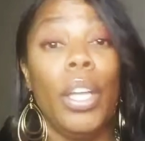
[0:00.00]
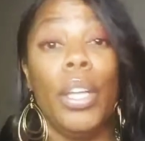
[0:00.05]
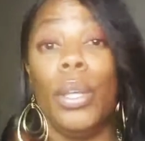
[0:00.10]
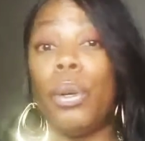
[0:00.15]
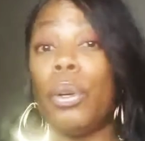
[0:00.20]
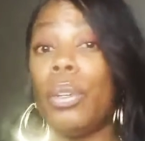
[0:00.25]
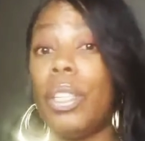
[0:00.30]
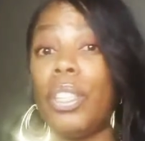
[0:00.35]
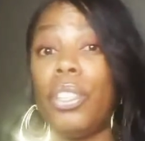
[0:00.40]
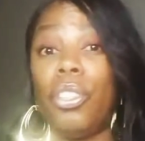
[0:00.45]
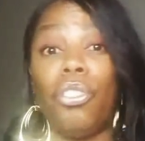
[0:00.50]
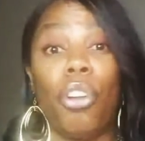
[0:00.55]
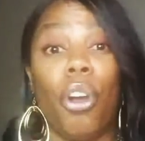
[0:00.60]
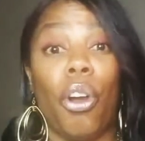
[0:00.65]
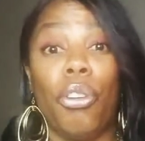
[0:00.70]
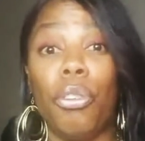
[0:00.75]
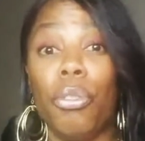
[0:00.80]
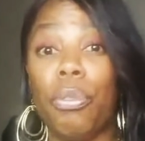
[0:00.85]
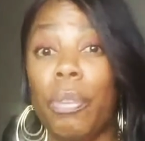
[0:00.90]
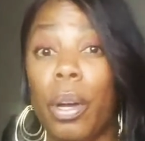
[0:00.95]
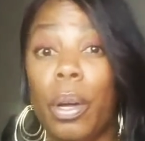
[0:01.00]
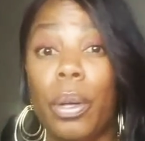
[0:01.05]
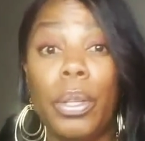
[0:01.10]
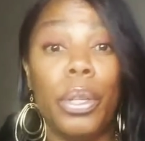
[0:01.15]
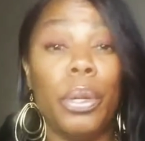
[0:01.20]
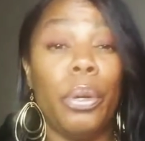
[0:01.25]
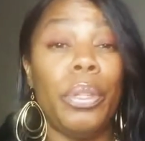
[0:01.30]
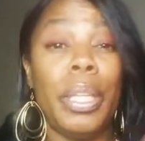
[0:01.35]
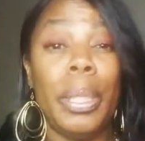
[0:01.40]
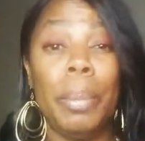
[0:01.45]
You don't need to charge your phone. You
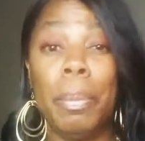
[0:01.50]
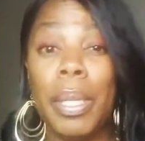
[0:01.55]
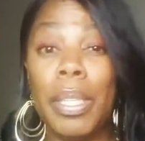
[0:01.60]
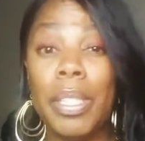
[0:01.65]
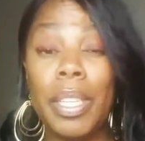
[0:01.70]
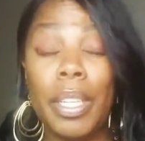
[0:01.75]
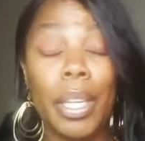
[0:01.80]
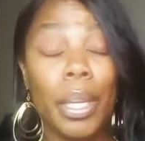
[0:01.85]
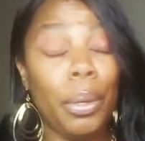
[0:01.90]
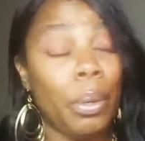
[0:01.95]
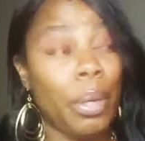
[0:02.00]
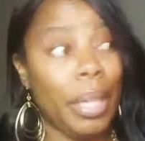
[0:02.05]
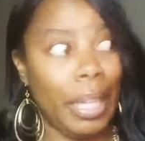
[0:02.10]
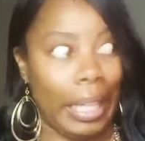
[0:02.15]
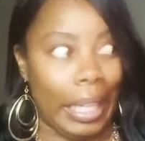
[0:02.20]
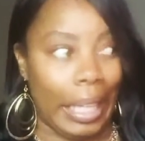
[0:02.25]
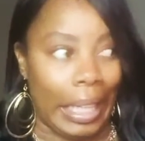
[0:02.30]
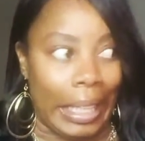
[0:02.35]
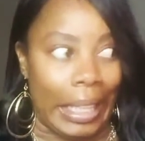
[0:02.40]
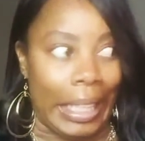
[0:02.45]
don't need music. You don't need